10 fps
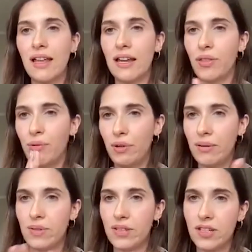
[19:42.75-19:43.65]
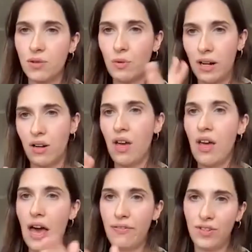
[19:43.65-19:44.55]
like 3 images, one
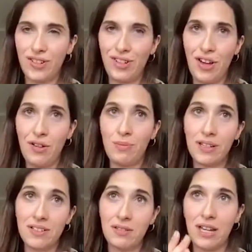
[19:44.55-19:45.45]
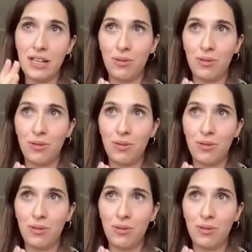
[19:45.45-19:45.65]
after the other, because you get